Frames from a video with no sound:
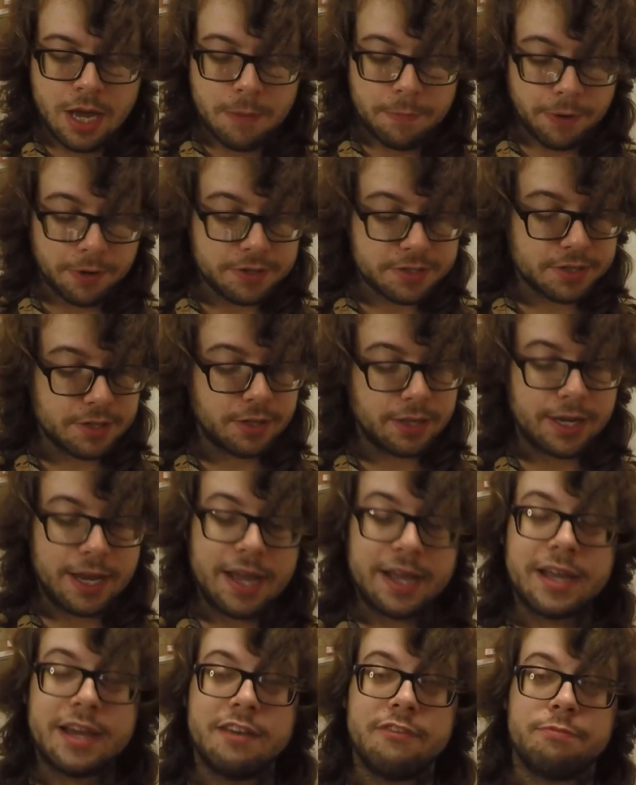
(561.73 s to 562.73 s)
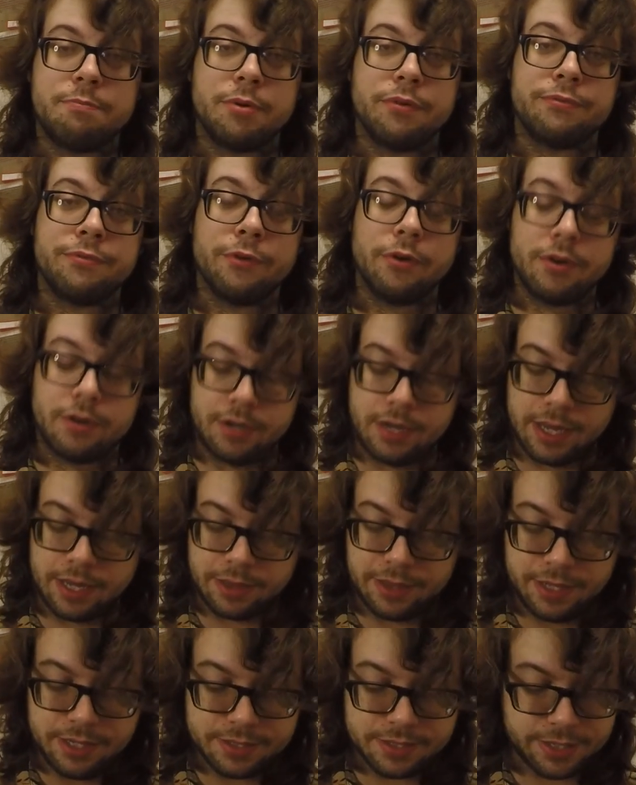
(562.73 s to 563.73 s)
Personally, I kind of prefer it
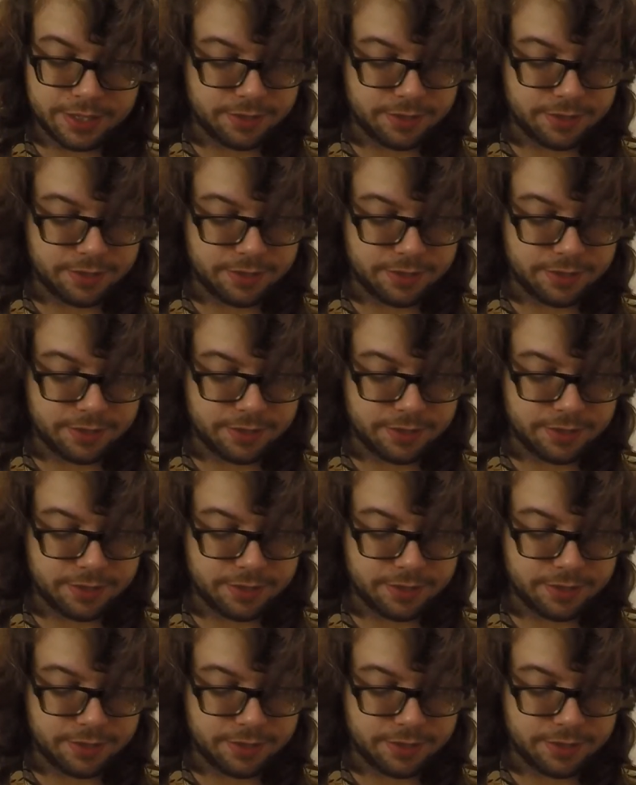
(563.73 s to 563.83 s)
like this.